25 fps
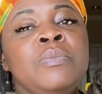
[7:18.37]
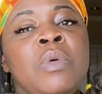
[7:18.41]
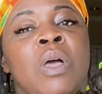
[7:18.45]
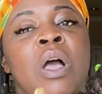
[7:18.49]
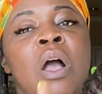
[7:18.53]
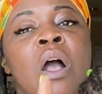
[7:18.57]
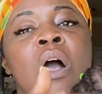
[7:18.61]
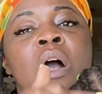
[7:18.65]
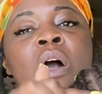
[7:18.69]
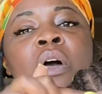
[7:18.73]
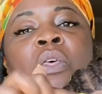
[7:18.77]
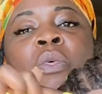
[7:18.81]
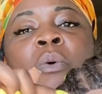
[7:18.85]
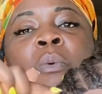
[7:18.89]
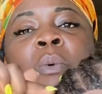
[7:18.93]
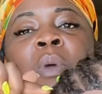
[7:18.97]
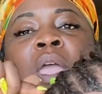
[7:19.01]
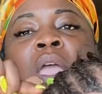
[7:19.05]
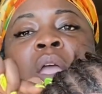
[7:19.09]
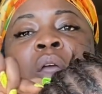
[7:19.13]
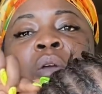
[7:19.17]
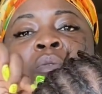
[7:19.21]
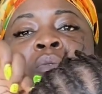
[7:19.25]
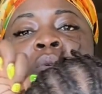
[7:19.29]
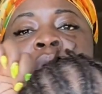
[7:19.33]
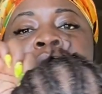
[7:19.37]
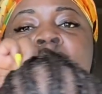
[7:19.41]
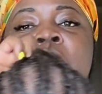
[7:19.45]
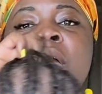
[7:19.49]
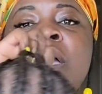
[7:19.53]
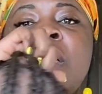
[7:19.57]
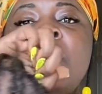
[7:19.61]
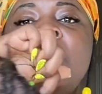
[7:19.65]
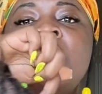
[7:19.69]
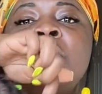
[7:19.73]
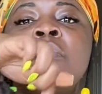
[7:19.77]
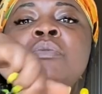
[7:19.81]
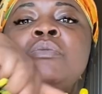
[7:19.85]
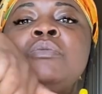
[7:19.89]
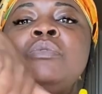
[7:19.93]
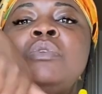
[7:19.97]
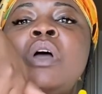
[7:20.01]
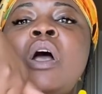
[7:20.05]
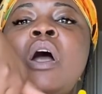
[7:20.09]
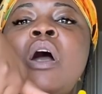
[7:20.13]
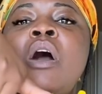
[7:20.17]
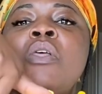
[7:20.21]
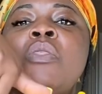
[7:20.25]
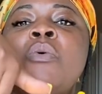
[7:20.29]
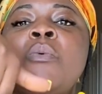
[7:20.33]
all the way around,
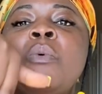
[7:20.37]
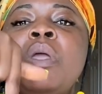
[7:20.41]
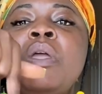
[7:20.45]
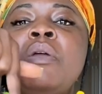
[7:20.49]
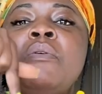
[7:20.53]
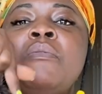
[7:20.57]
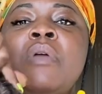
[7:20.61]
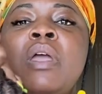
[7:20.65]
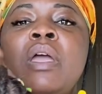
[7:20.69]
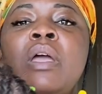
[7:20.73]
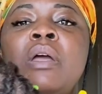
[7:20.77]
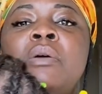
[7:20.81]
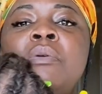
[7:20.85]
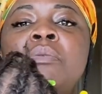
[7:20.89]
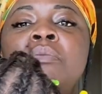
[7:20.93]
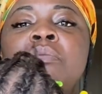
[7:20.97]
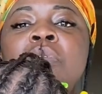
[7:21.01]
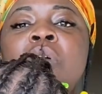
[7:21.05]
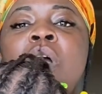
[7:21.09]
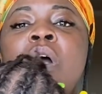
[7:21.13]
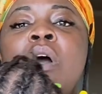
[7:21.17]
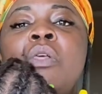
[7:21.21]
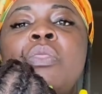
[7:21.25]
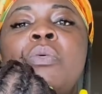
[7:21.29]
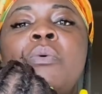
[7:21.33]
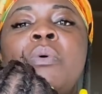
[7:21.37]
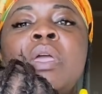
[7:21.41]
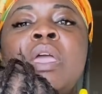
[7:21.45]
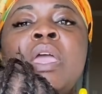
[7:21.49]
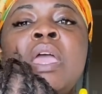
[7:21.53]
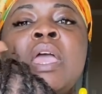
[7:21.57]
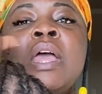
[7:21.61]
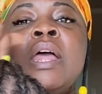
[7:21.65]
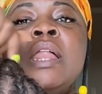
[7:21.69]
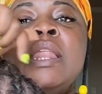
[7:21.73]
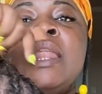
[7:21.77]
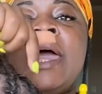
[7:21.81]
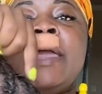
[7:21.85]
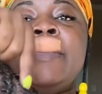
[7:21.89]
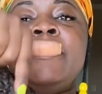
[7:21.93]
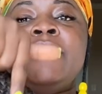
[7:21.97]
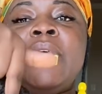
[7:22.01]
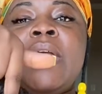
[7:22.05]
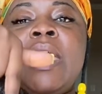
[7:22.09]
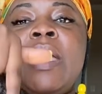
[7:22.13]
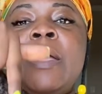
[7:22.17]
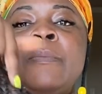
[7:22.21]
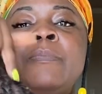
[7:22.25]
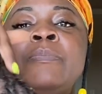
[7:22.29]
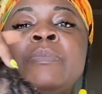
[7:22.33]
all the way around, all the way, like
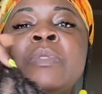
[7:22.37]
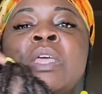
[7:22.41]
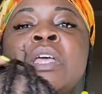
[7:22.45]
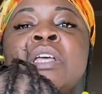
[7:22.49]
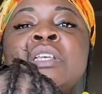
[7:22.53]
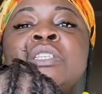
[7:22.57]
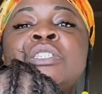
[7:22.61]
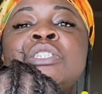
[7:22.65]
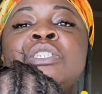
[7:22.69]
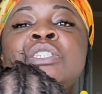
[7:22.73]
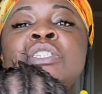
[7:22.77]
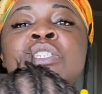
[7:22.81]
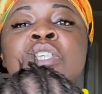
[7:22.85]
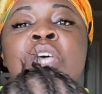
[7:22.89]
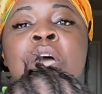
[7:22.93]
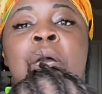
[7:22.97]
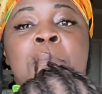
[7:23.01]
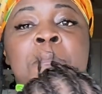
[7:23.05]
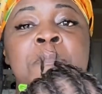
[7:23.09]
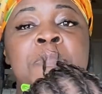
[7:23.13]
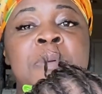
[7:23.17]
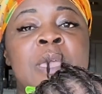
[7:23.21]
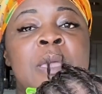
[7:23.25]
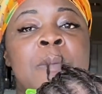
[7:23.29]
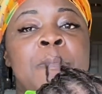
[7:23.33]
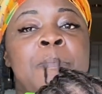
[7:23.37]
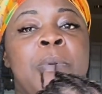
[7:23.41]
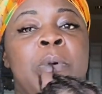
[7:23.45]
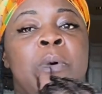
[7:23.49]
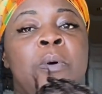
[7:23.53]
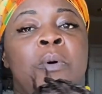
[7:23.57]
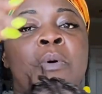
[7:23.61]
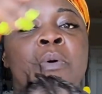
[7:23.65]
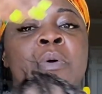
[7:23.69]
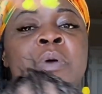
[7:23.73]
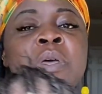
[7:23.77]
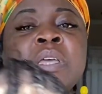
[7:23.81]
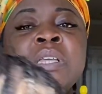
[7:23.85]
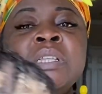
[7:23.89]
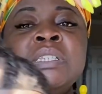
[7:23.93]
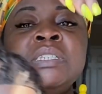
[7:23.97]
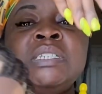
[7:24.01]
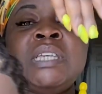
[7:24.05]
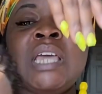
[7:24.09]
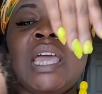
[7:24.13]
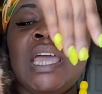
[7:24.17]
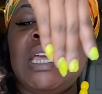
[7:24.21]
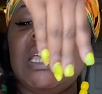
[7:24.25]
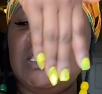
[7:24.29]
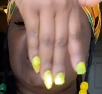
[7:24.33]
that. Some people
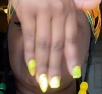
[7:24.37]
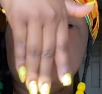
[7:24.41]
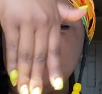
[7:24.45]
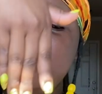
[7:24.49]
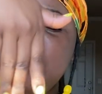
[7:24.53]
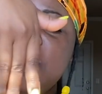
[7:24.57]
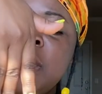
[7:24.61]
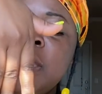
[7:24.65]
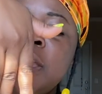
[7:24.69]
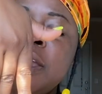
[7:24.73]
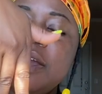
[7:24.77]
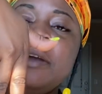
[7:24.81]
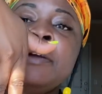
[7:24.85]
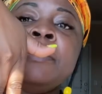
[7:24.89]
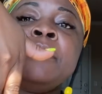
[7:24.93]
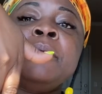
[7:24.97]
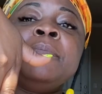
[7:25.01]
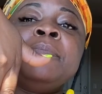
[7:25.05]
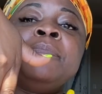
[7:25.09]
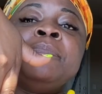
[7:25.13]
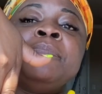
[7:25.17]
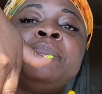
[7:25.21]
take their hair